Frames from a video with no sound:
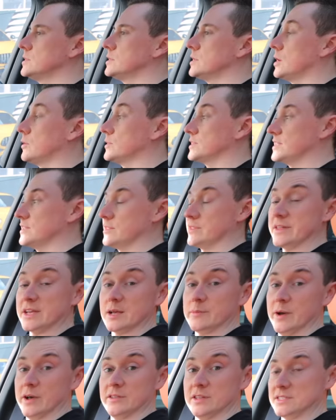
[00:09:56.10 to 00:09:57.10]
to see that,
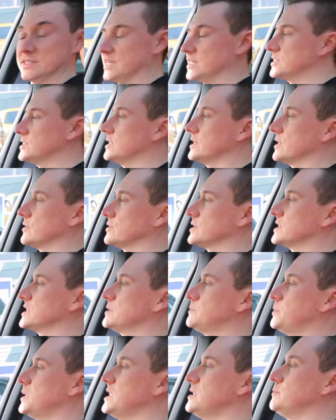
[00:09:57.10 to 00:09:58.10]
click on the pop-up banner
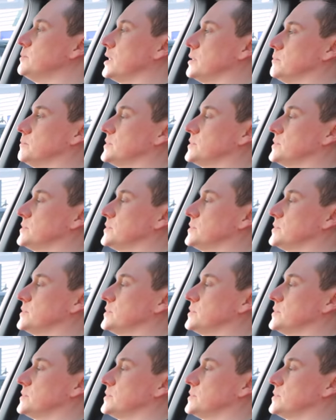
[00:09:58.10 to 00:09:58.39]
up above to see